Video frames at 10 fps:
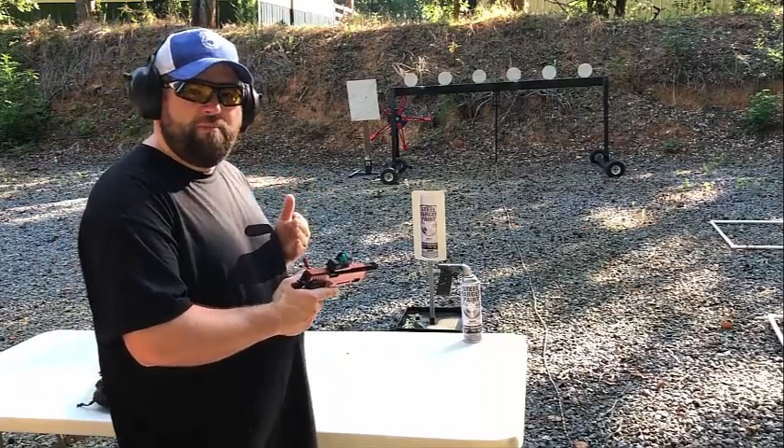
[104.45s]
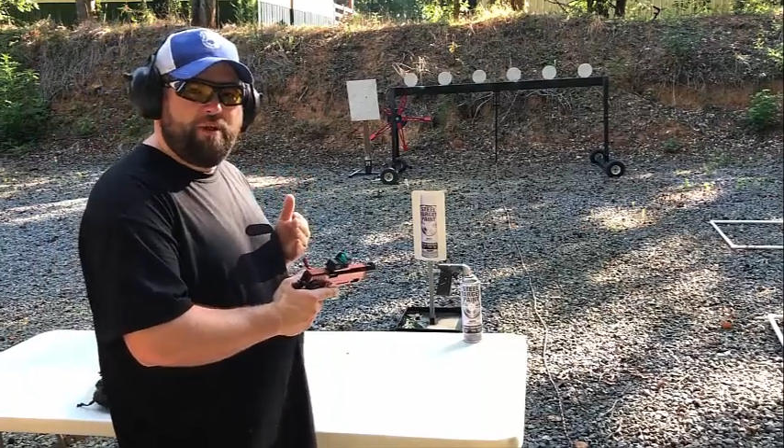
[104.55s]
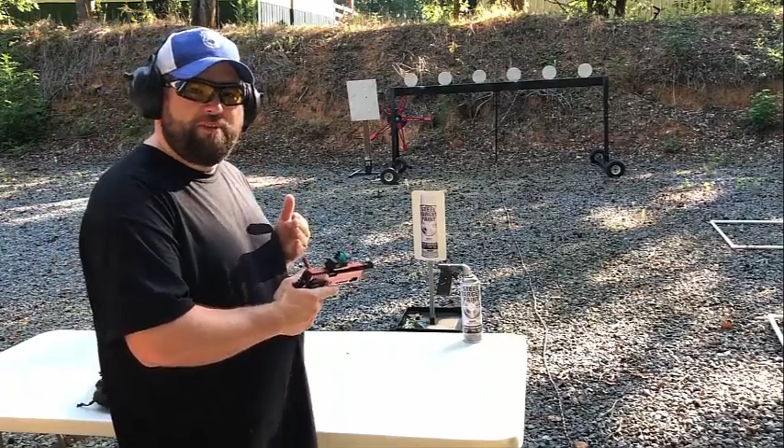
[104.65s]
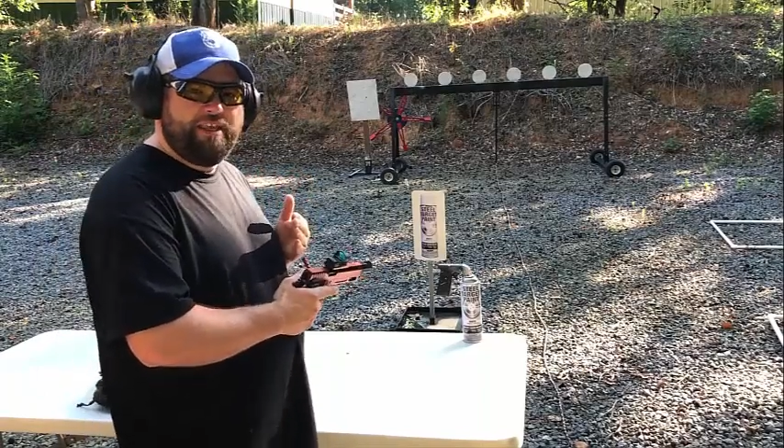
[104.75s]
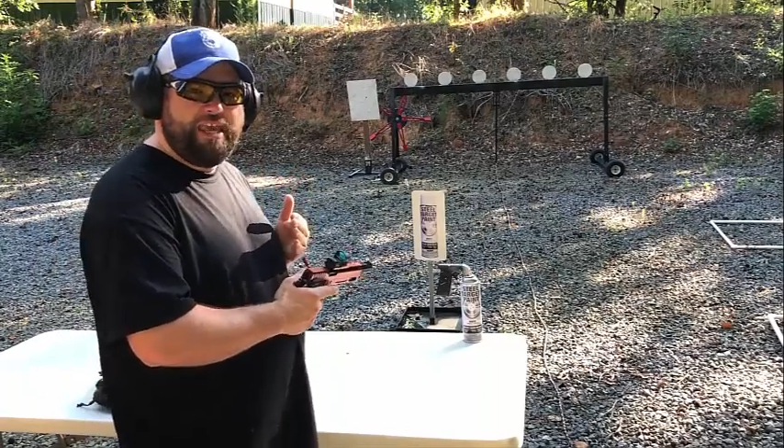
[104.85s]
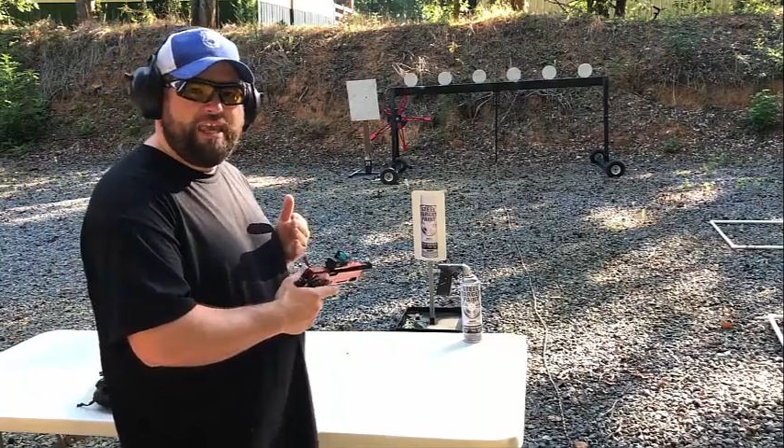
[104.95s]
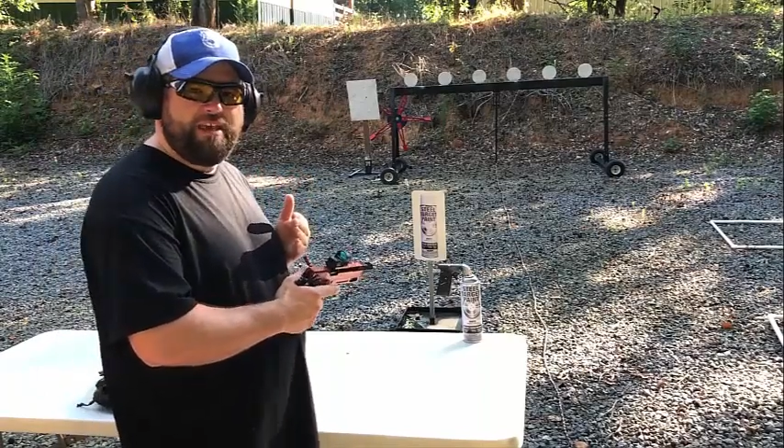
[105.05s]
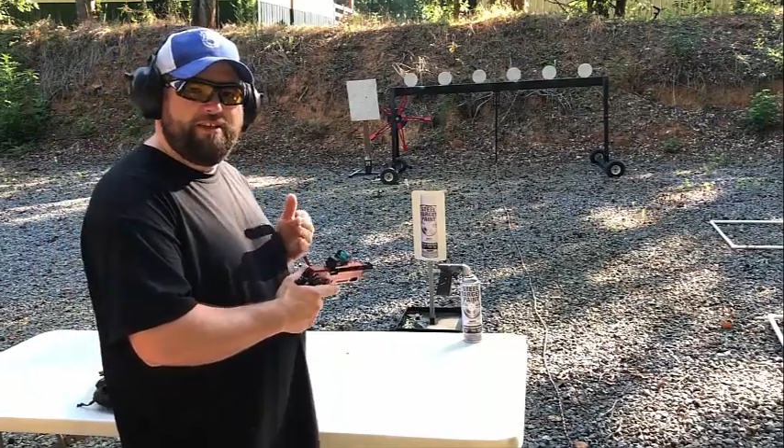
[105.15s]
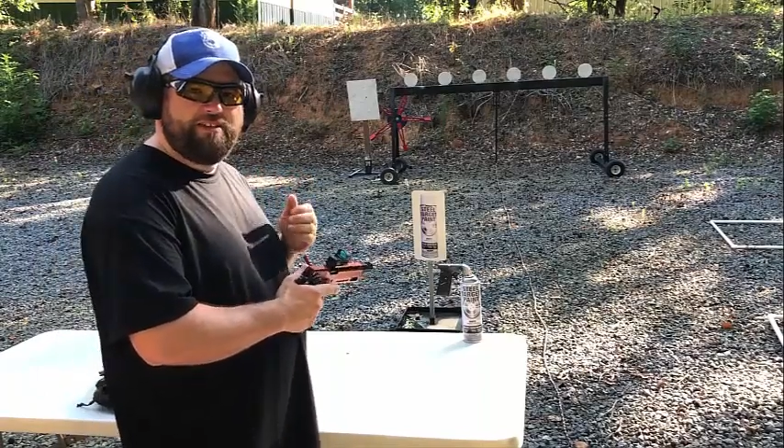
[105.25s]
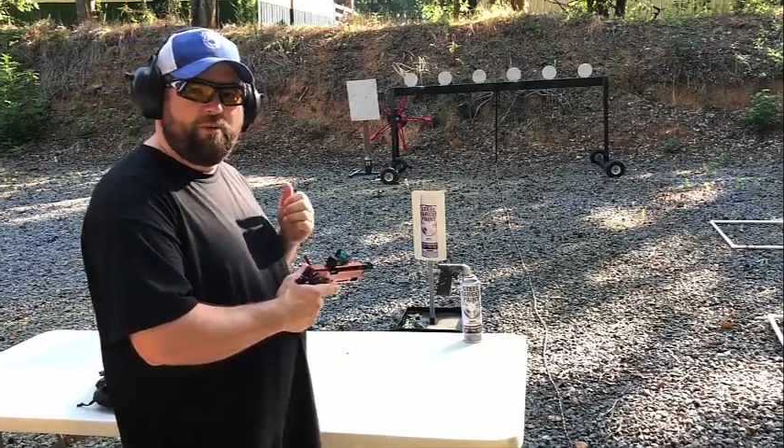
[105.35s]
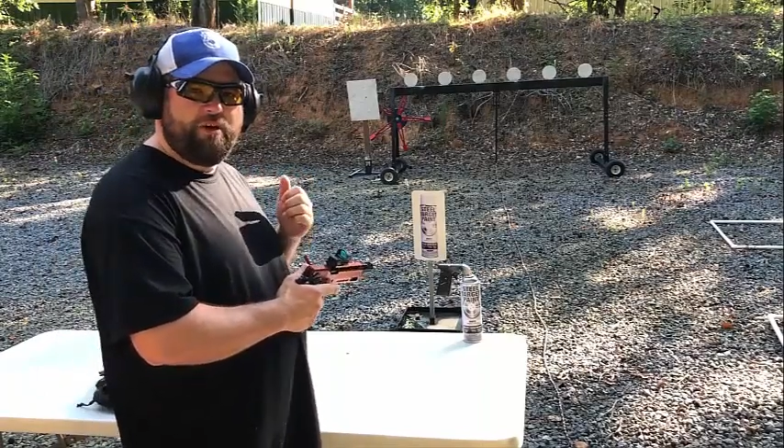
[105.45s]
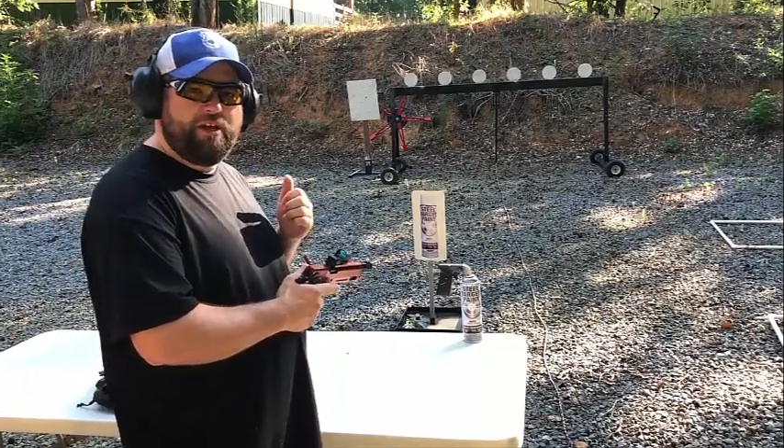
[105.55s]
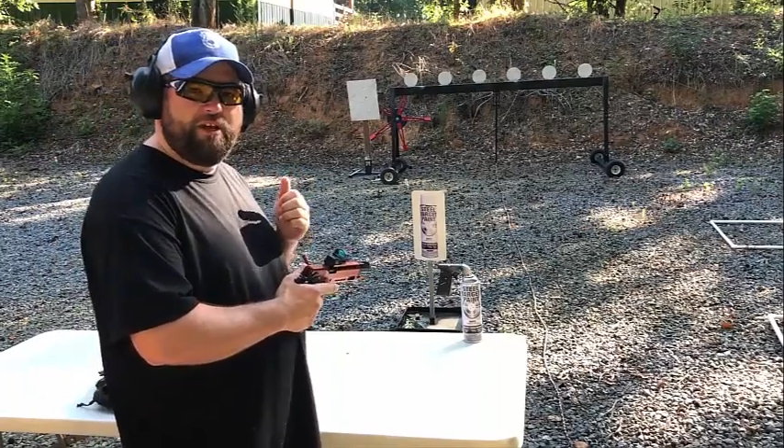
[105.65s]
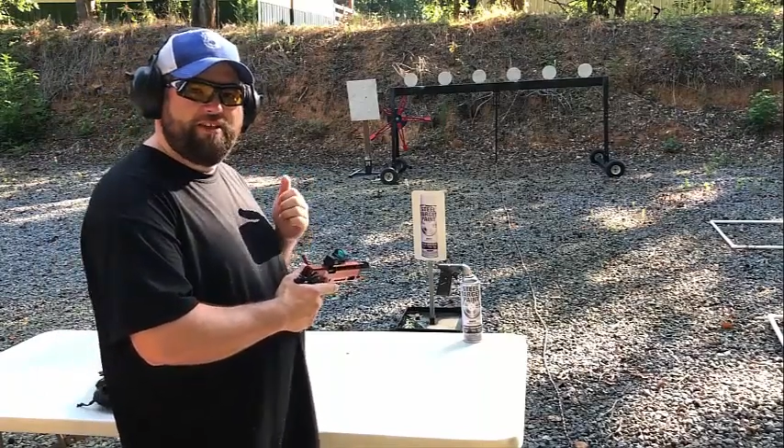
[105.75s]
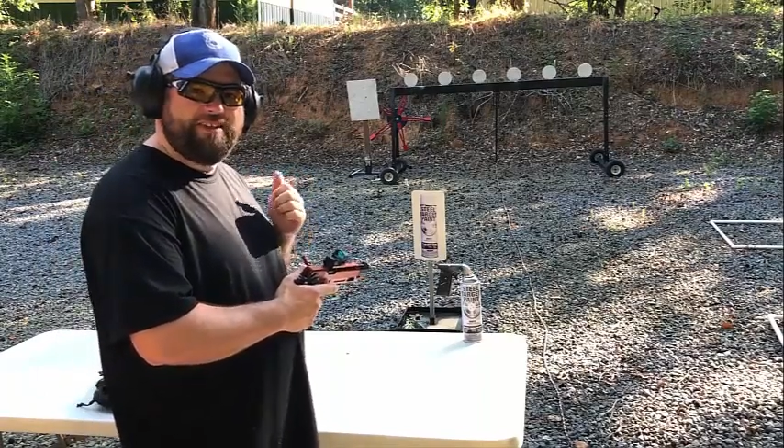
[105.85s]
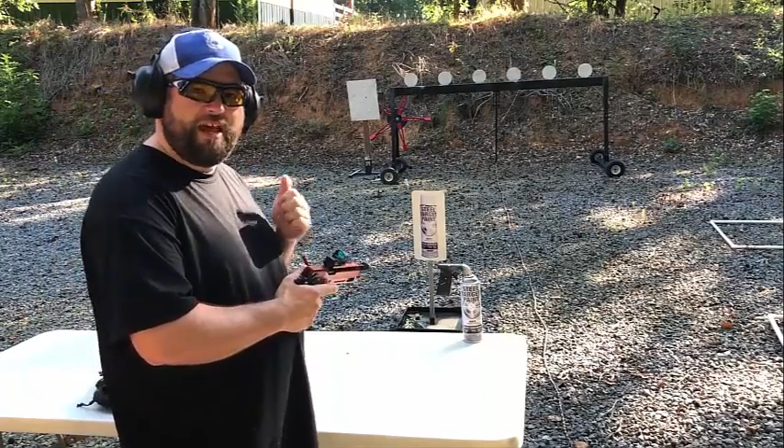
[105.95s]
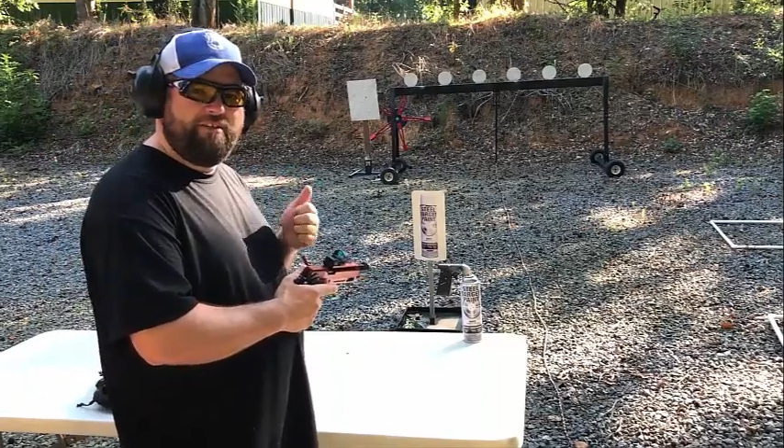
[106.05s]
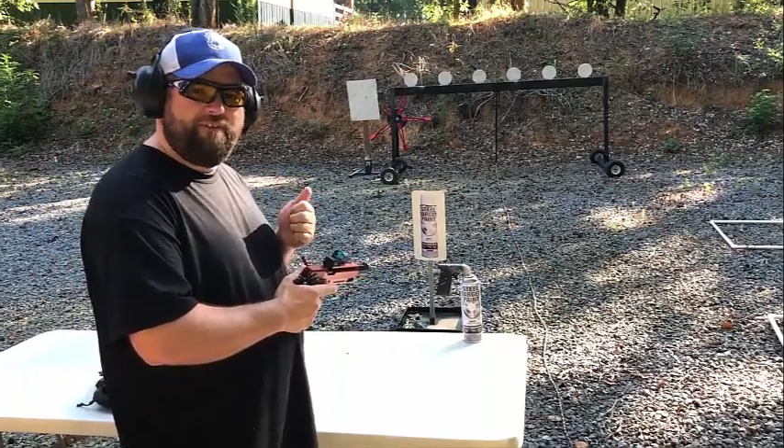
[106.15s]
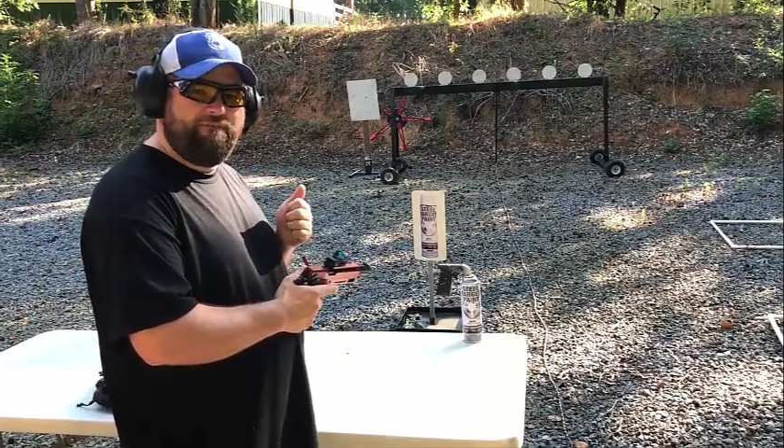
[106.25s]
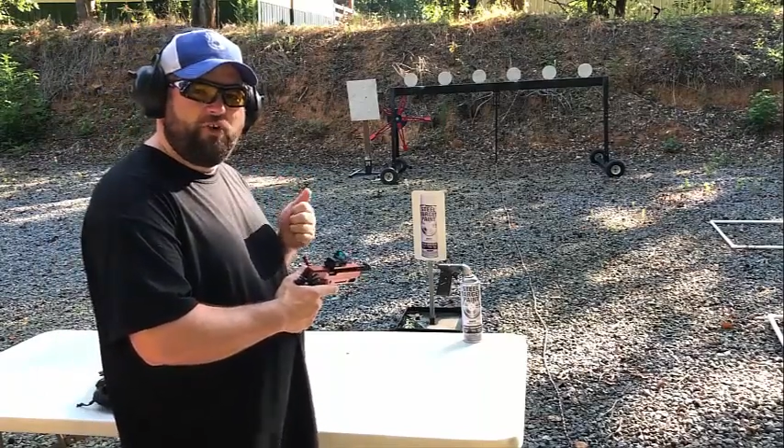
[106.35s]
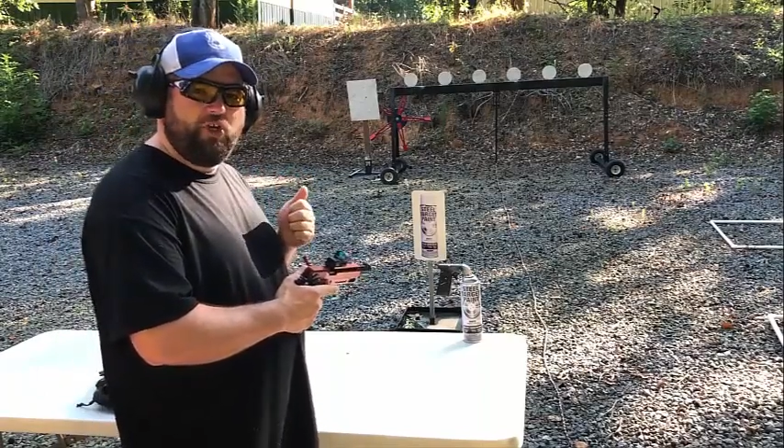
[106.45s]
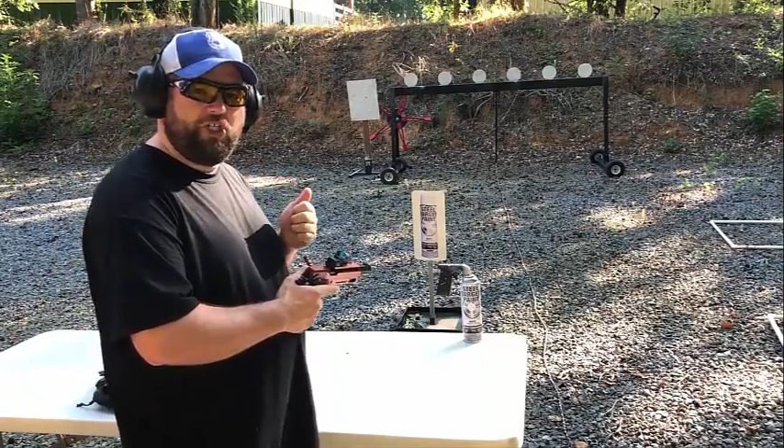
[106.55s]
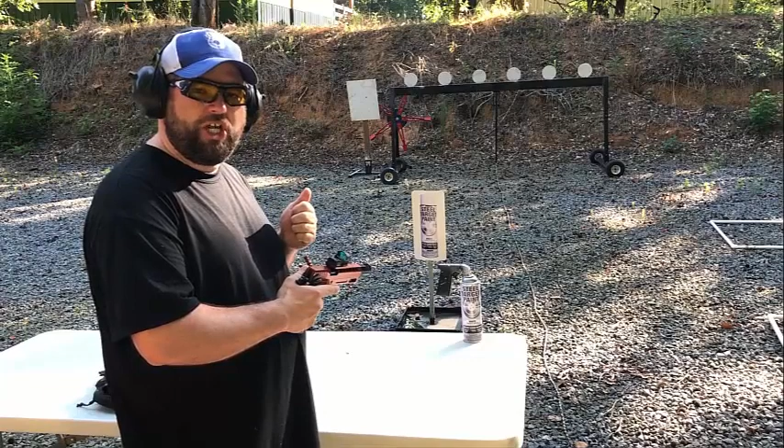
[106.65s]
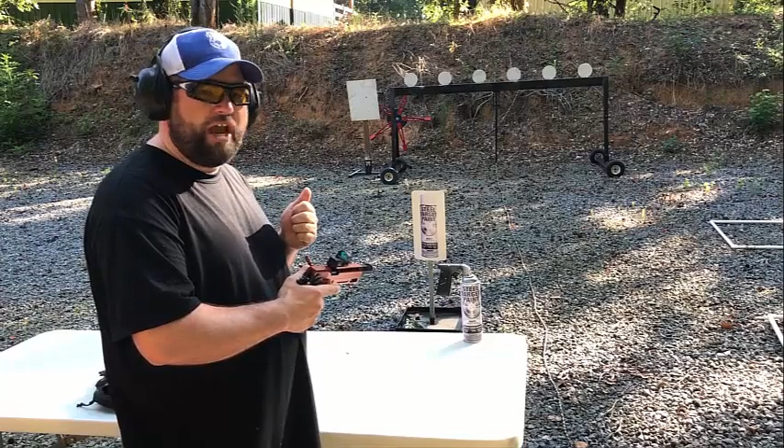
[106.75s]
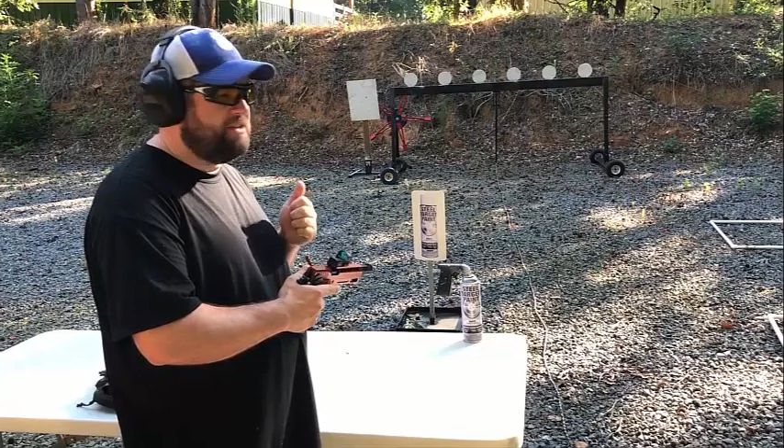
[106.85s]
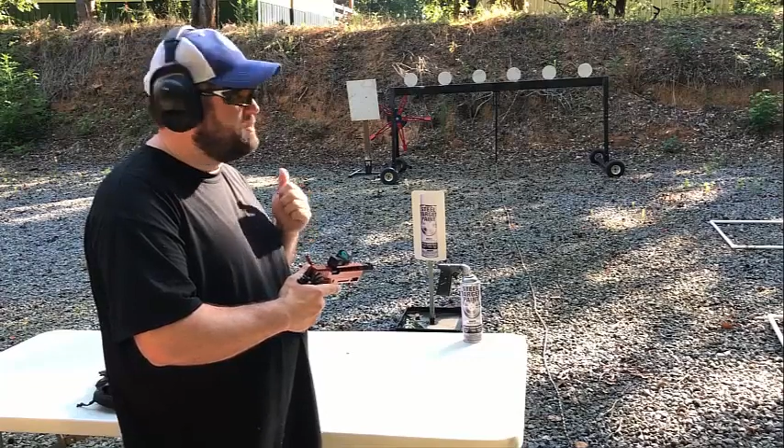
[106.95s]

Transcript: But the key is I want to get a solid first shot,